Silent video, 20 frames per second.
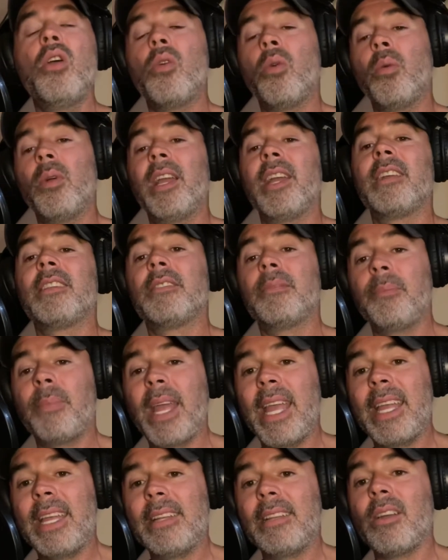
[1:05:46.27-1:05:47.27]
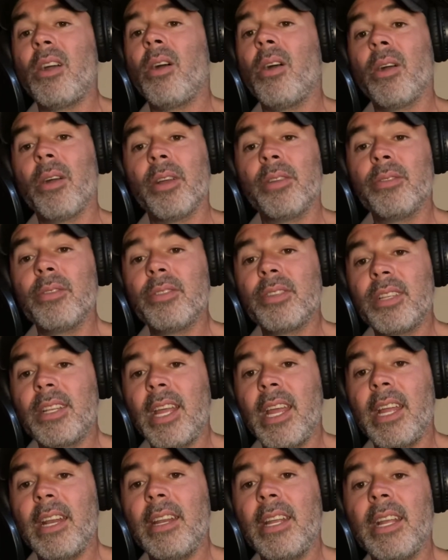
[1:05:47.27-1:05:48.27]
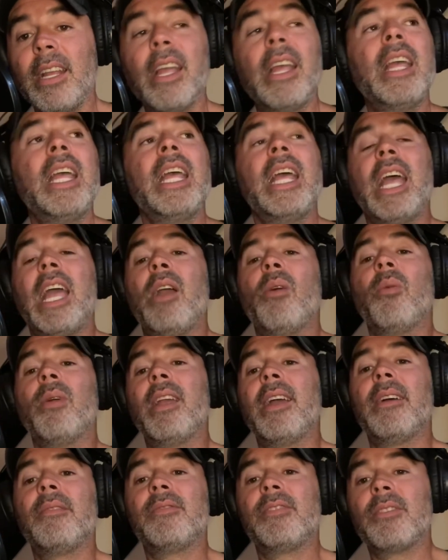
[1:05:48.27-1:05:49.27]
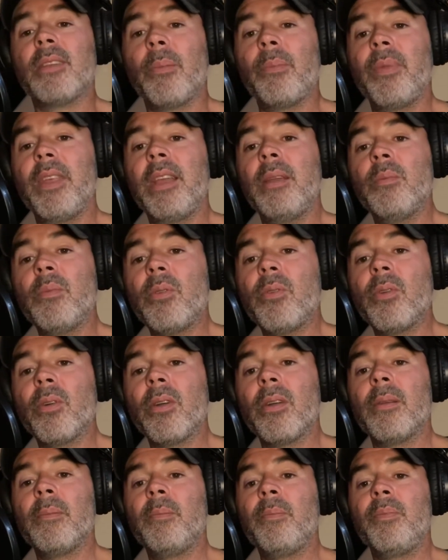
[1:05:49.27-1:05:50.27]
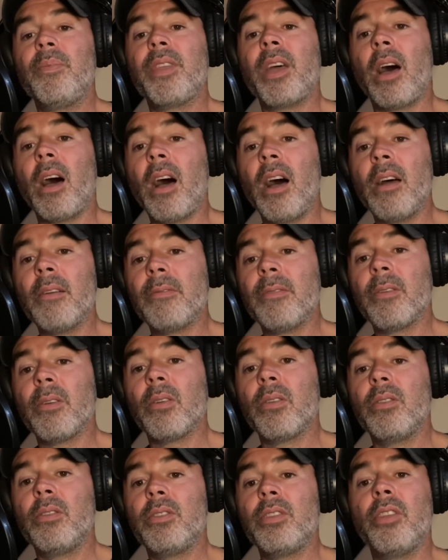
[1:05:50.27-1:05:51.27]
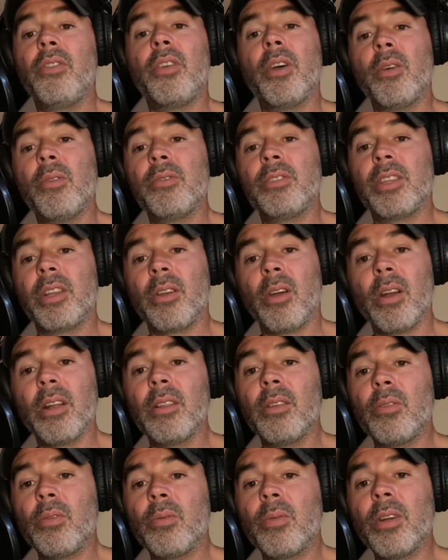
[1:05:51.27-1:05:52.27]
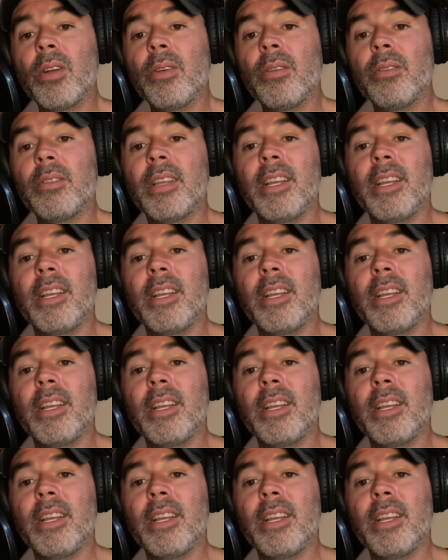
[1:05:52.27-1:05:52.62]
We expand our understanding, and we have something more to offer to those in our little world.